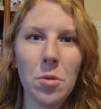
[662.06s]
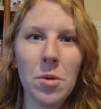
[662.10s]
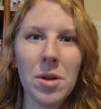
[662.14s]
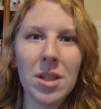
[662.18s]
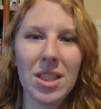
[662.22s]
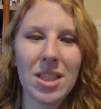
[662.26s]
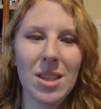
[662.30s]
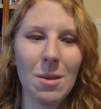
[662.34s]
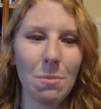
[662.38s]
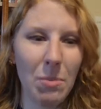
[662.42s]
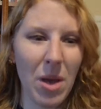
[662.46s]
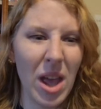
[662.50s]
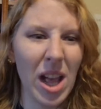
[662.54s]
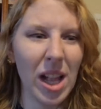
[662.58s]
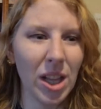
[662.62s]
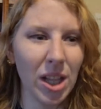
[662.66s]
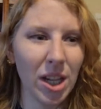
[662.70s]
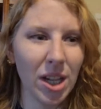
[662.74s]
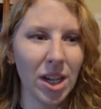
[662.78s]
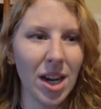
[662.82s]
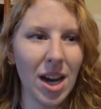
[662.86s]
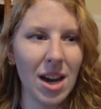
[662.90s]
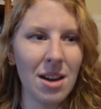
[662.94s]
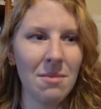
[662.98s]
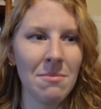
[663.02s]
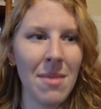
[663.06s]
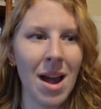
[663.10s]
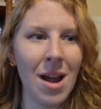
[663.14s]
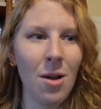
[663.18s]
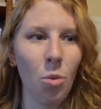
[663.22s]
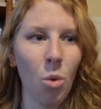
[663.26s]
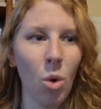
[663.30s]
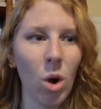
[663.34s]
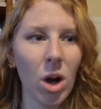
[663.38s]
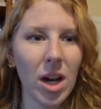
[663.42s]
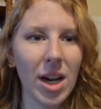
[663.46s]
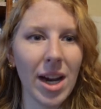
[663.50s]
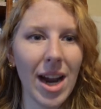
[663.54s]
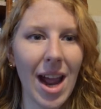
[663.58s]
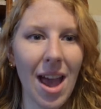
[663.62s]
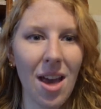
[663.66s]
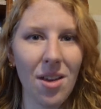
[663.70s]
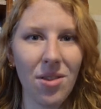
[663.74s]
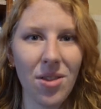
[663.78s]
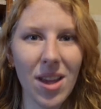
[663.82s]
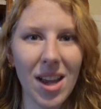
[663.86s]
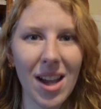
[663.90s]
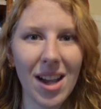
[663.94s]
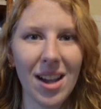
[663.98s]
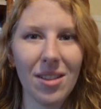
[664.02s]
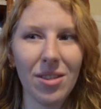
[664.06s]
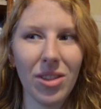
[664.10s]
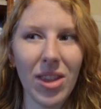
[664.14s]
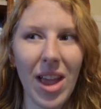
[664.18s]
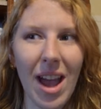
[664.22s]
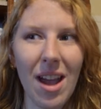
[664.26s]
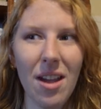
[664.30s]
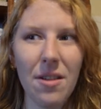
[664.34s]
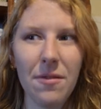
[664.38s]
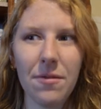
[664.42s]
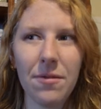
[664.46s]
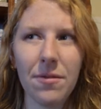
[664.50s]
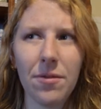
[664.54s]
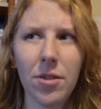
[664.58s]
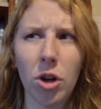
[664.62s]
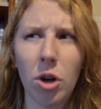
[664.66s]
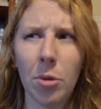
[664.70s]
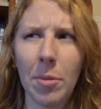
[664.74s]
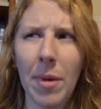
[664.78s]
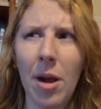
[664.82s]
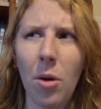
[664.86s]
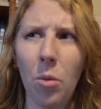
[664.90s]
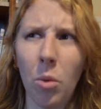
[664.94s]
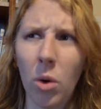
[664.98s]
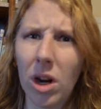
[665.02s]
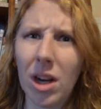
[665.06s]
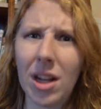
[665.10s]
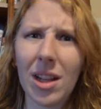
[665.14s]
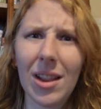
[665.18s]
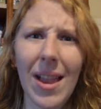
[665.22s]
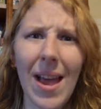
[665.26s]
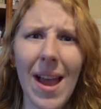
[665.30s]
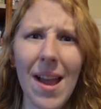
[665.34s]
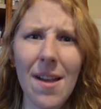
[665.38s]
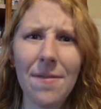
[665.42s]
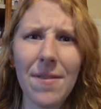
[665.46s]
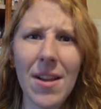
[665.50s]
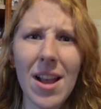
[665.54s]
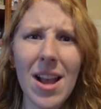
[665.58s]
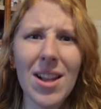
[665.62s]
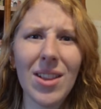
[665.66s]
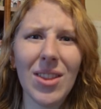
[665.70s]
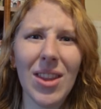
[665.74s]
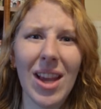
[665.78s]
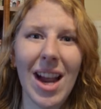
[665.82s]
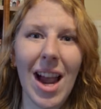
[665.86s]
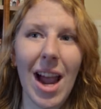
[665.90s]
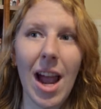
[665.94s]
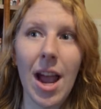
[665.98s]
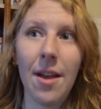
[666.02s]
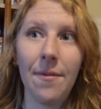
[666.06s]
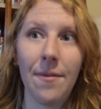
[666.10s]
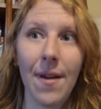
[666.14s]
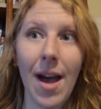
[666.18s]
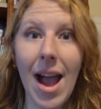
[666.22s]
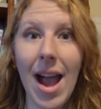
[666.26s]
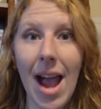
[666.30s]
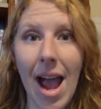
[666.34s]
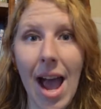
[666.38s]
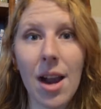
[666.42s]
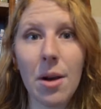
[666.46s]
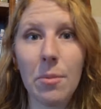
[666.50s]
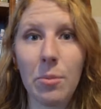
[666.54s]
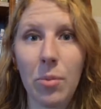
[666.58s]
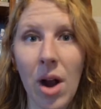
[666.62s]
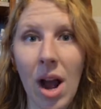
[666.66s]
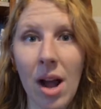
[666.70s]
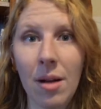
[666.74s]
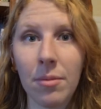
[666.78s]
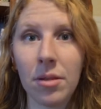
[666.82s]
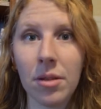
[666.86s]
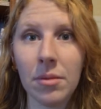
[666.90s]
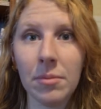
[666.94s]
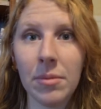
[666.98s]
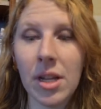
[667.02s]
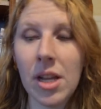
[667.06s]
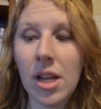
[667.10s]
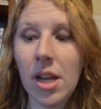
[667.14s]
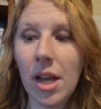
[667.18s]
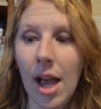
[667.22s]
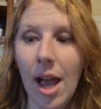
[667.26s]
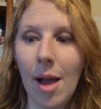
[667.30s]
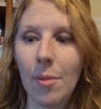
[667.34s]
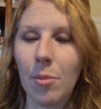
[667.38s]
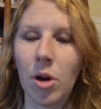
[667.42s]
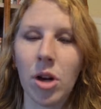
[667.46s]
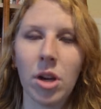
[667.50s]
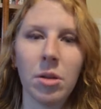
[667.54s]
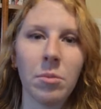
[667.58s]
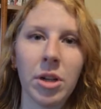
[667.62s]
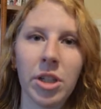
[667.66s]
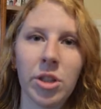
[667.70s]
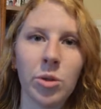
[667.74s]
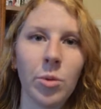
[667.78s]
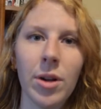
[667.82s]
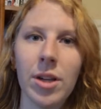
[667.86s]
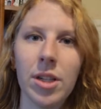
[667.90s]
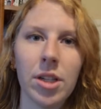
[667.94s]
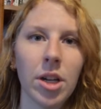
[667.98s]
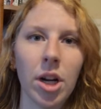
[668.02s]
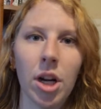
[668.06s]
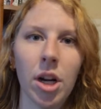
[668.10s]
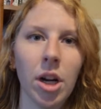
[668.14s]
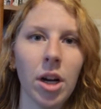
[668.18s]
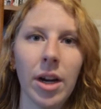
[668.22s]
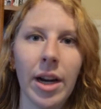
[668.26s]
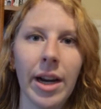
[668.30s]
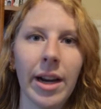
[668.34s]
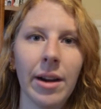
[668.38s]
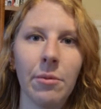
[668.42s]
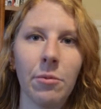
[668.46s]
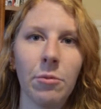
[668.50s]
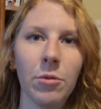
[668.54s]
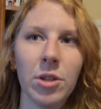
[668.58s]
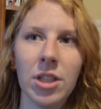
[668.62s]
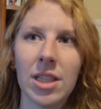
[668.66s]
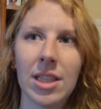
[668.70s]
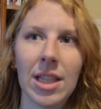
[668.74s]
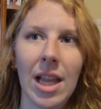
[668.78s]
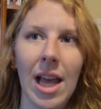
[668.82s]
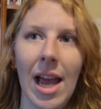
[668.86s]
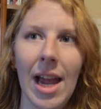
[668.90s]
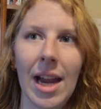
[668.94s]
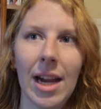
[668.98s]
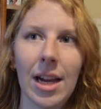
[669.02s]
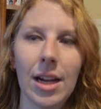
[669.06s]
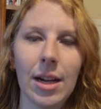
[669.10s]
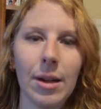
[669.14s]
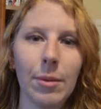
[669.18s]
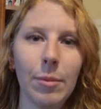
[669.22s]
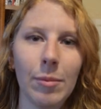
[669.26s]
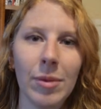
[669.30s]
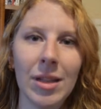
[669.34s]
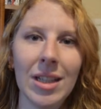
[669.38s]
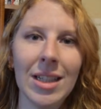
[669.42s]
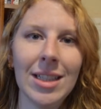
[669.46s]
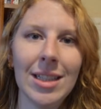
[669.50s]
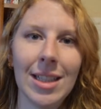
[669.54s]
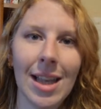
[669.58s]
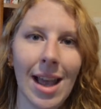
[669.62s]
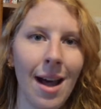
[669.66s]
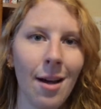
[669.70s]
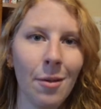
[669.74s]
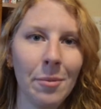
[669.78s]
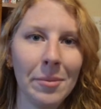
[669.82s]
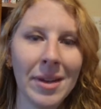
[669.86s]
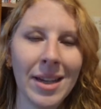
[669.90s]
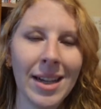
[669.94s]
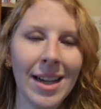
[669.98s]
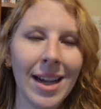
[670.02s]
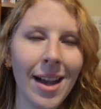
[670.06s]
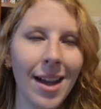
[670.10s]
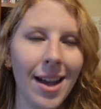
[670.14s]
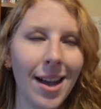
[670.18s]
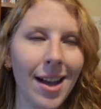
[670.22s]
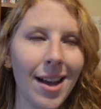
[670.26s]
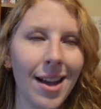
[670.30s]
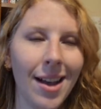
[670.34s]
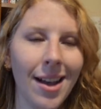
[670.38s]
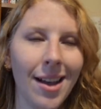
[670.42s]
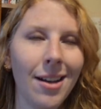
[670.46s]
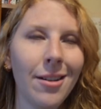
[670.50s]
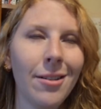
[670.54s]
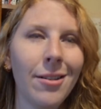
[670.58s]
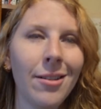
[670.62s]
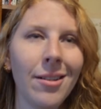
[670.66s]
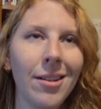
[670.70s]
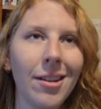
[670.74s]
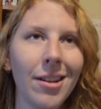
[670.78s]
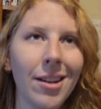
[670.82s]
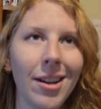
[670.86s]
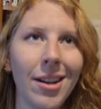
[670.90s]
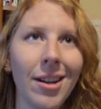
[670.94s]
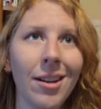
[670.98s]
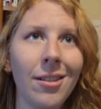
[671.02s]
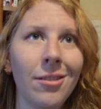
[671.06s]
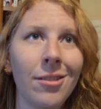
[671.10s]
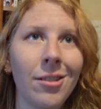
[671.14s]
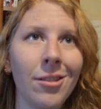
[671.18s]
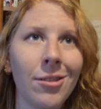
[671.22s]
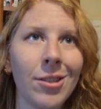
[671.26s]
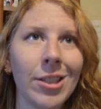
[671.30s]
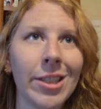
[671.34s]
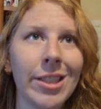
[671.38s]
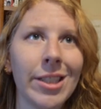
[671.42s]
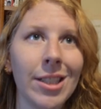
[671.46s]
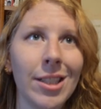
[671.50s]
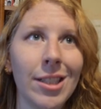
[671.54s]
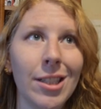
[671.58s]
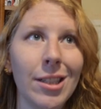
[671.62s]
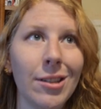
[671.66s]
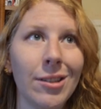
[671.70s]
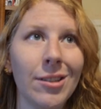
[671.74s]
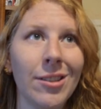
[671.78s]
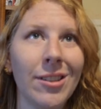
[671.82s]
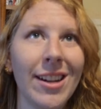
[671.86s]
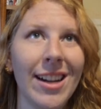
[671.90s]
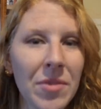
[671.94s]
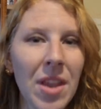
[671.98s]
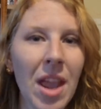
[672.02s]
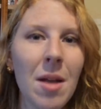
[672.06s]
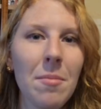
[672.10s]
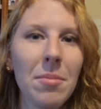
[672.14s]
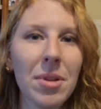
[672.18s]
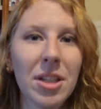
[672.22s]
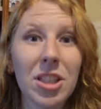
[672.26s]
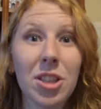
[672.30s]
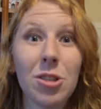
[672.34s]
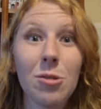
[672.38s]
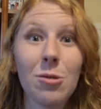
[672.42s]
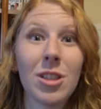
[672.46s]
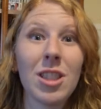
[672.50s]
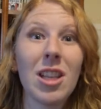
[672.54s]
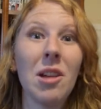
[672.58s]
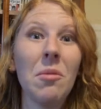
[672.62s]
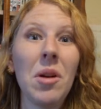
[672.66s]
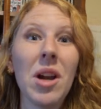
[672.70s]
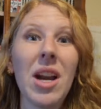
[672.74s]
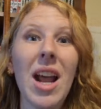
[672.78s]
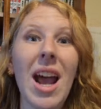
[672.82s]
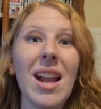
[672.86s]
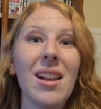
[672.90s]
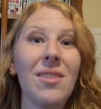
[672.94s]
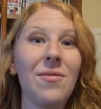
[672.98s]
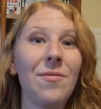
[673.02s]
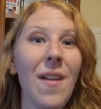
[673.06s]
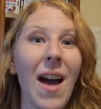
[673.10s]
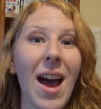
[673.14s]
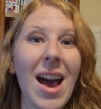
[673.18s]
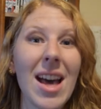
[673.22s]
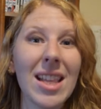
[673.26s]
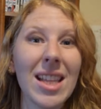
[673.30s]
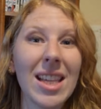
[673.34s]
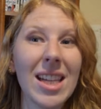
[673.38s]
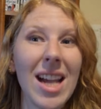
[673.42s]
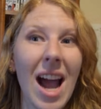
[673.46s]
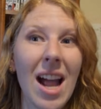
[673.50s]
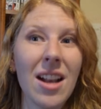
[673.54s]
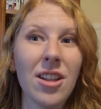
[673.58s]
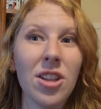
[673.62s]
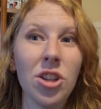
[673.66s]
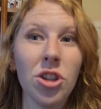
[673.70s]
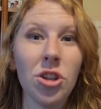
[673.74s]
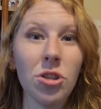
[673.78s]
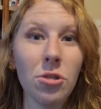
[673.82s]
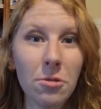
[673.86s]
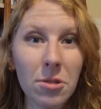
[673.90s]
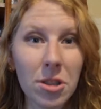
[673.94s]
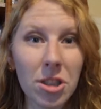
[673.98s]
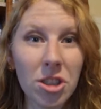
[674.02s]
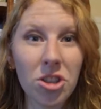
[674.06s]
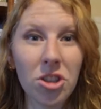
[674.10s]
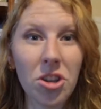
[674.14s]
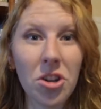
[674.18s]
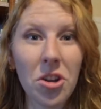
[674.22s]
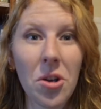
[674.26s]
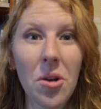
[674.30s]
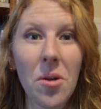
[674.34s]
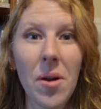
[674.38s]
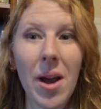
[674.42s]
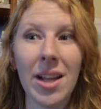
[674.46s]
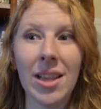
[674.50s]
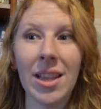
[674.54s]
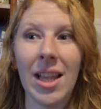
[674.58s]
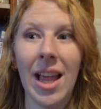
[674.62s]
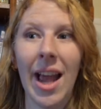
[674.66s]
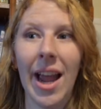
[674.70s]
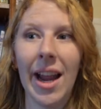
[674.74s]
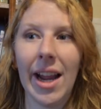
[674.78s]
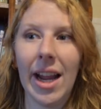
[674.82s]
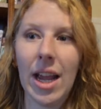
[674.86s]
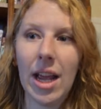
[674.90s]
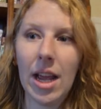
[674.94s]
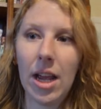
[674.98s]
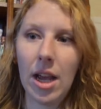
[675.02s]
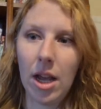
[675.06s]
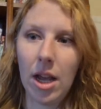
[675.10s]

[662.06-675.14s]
was the pillar in my work ethic life, or my work life. Like, if I had a problem, I pretty much went to her and was like, please help me. I don't know what to do. Plus, she was someone I'd finally gotten used to, and like,